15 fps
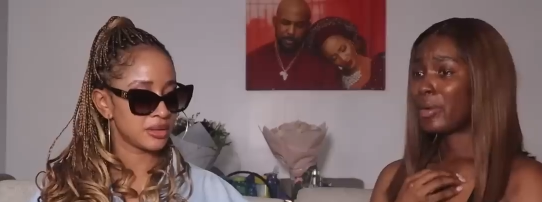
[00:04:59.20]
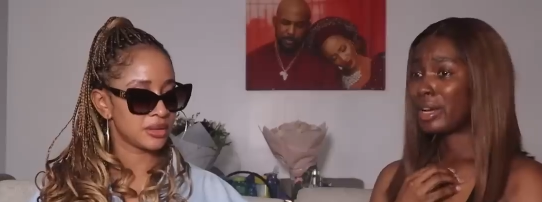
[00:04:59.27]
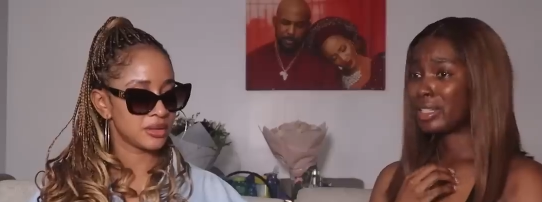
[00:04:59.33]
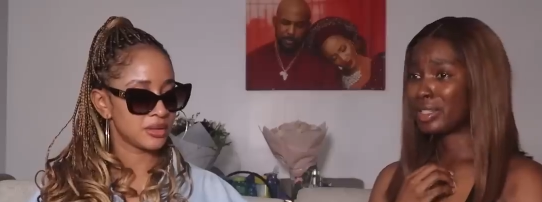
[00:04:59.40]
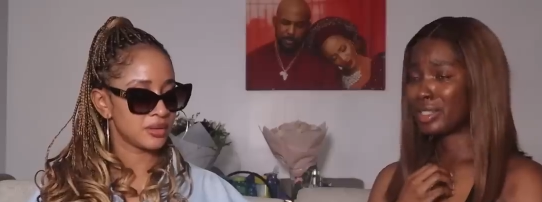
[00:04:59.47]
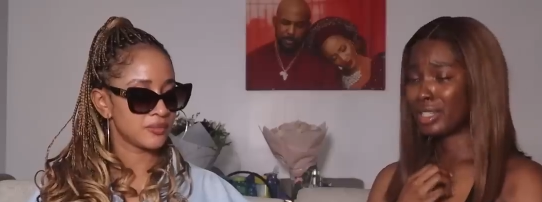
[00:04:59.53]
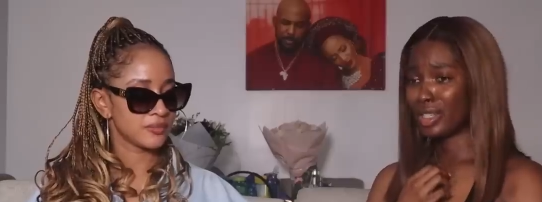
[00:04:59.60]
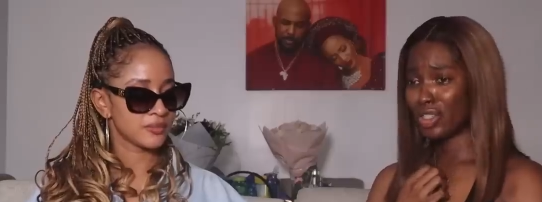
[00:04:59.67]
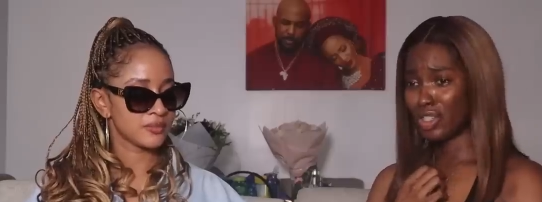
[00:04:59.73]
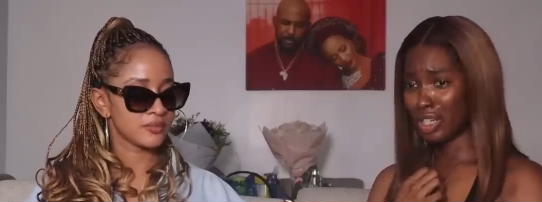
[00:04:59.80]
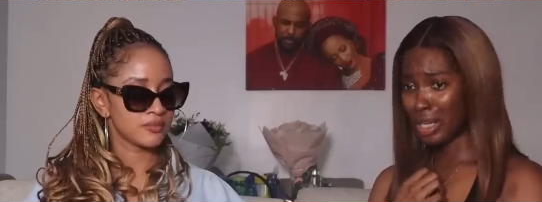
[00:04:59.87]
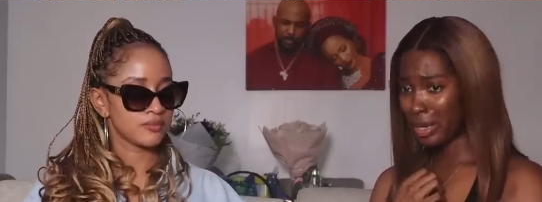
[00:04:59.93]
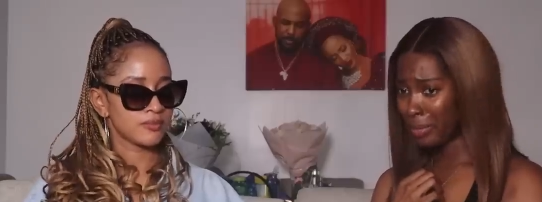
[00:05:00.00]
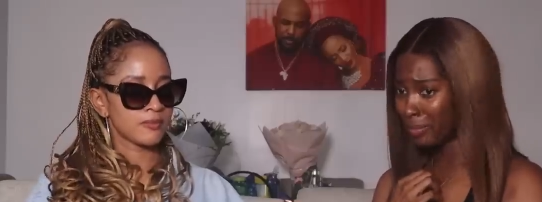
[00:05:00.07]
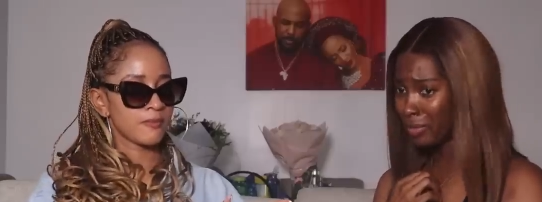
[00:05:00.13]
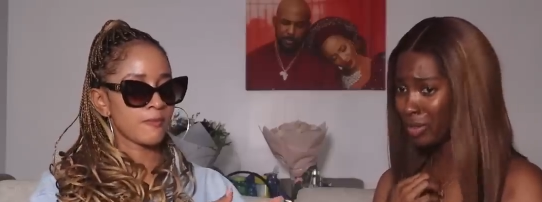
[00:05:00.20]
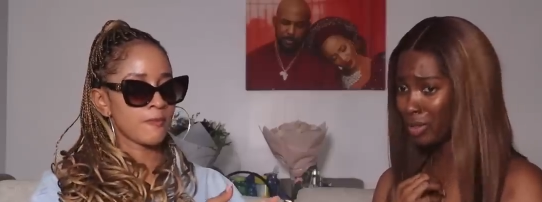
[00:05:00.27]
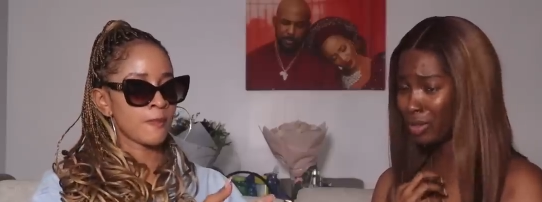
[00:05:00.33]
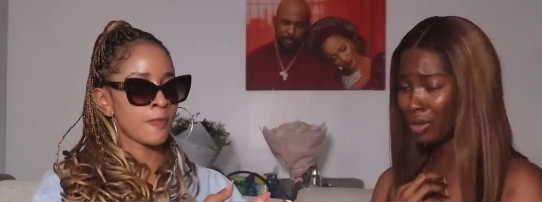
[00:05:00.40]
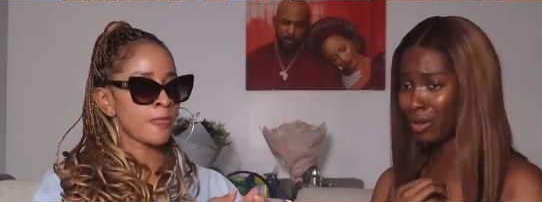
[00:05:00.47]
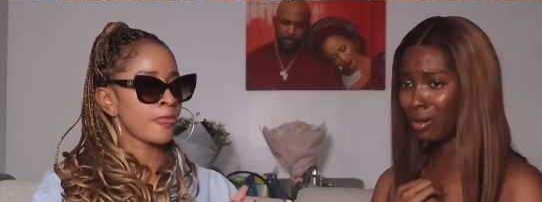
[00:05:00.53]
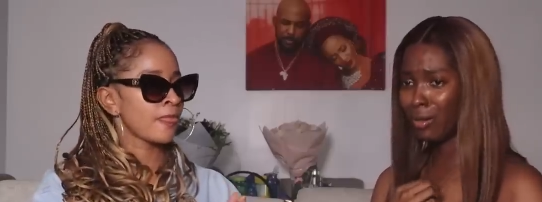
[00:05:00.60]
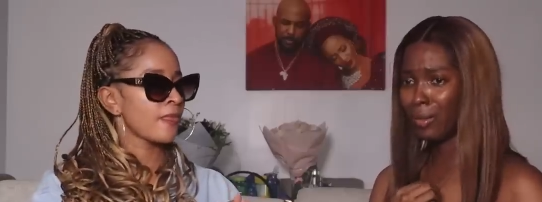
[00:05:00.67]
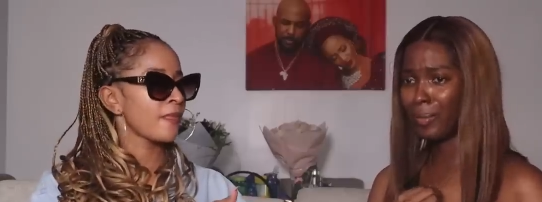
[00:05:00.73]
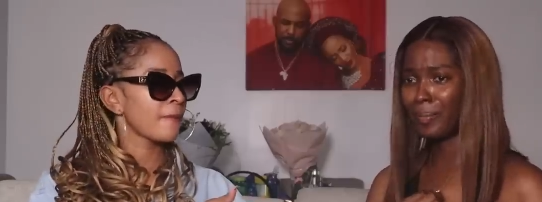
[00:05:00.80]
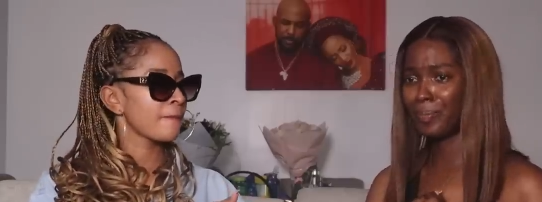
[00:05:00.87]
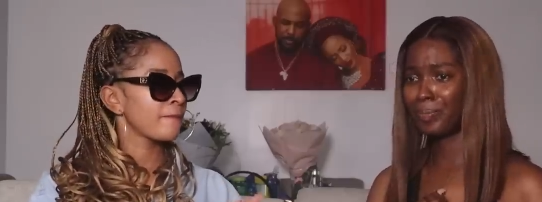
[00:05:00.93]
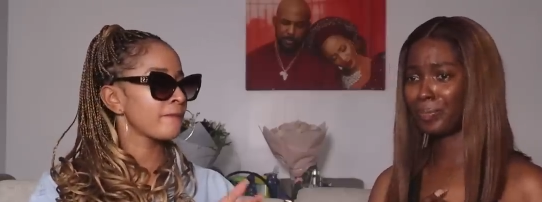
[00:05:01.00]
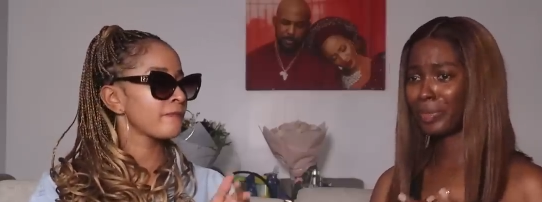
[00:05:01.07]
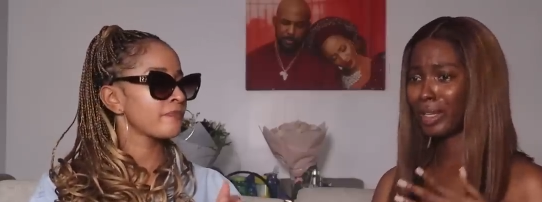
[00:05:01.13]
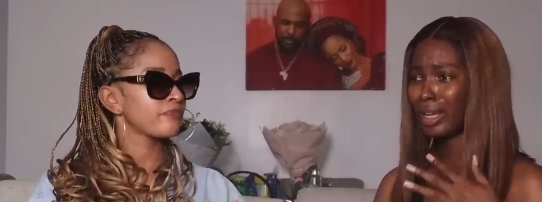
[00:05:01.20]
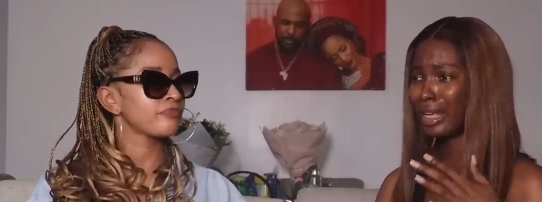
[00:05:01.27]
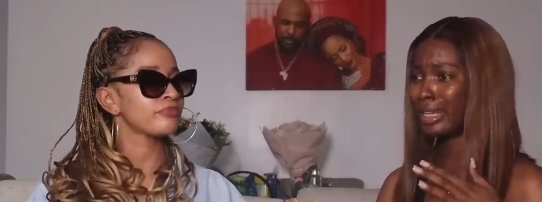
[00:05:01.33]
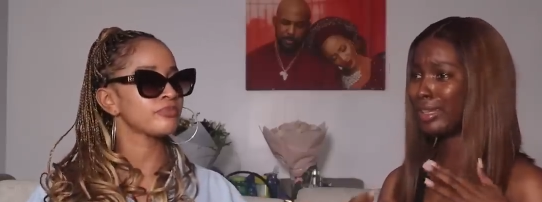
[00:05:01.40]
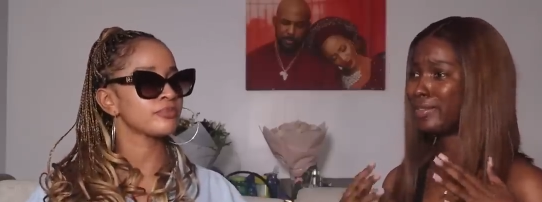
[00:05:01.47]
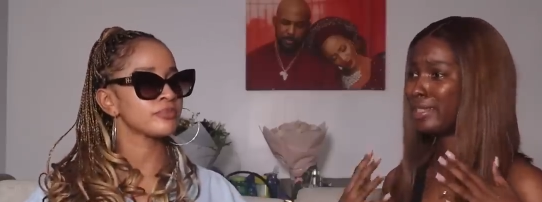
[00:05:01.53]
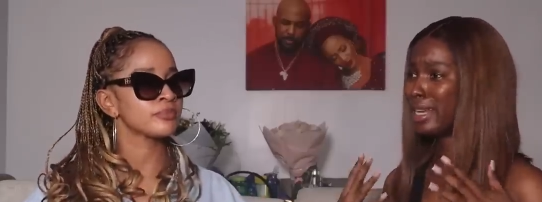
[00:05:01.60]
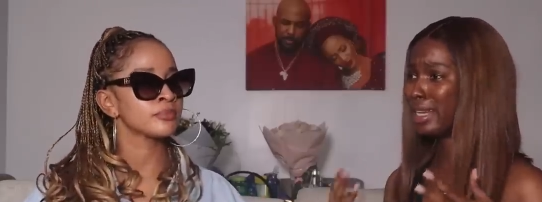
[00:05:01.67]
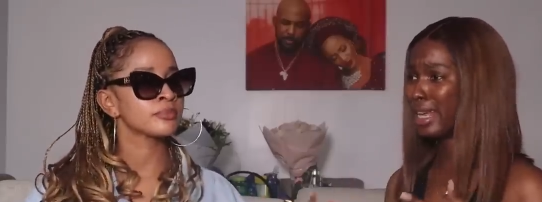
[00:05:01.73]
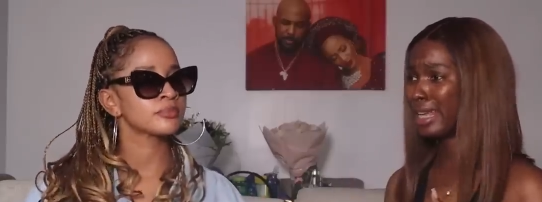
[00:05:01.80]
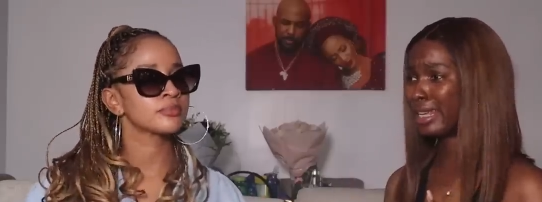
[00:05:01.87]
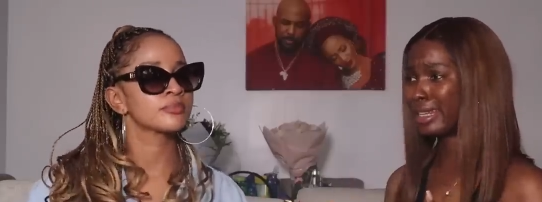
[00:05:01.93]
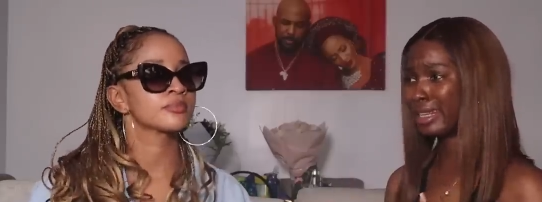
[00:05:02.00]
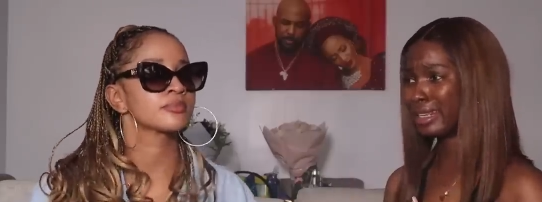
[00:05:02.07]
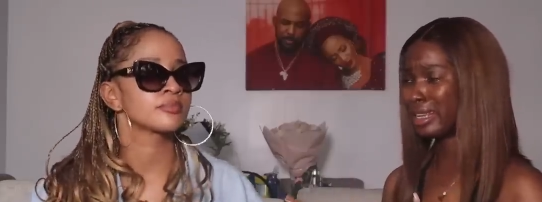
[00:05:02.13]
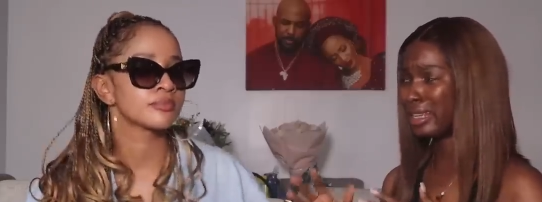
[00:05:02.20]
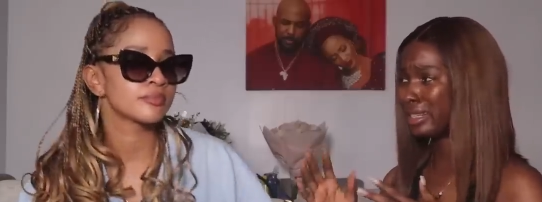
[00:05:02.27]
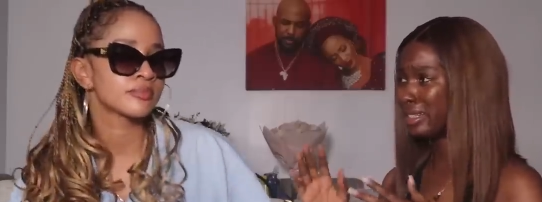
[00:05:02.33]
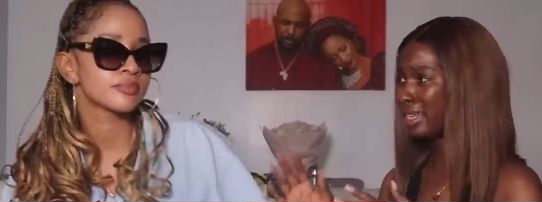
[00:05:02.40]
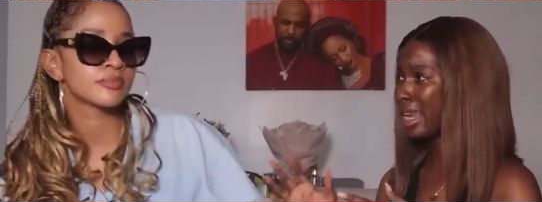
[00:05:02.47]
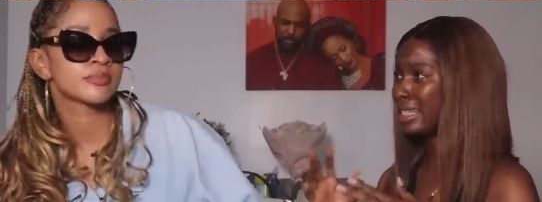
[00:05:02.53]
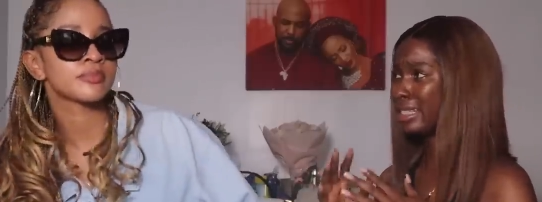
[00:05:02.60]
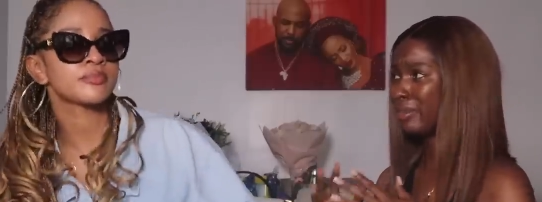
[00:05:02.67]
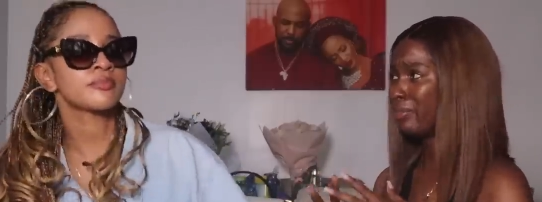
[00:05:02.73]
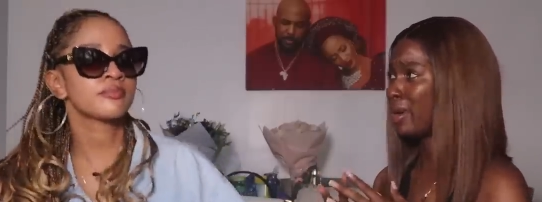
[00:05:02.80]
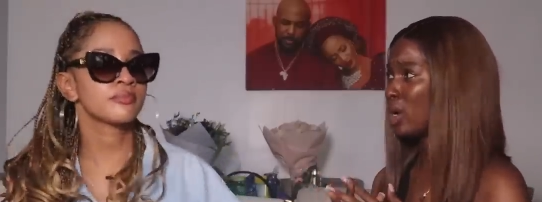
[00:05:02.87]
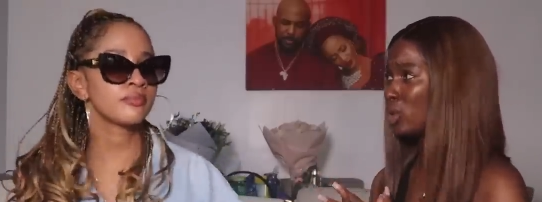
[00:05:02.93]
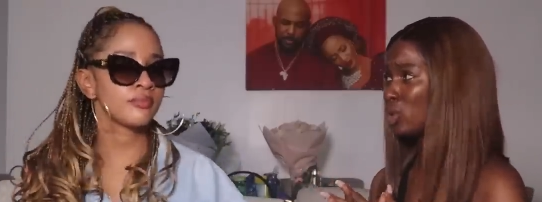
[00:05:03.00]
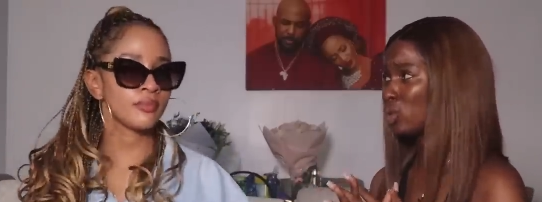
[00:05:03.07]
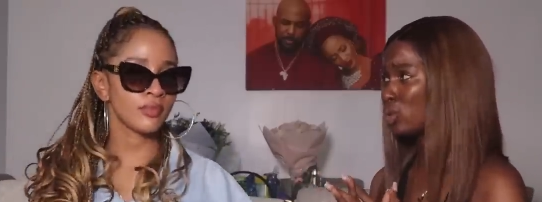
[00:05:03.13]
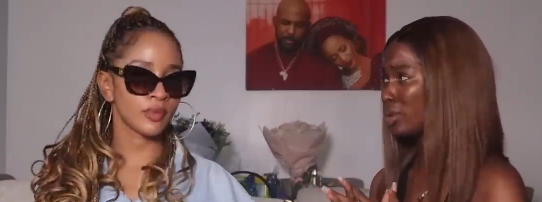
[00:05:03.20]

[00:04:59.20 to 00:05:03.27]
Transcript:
Speaker 1: I went to the gym, you know. I lifted like 90 pounds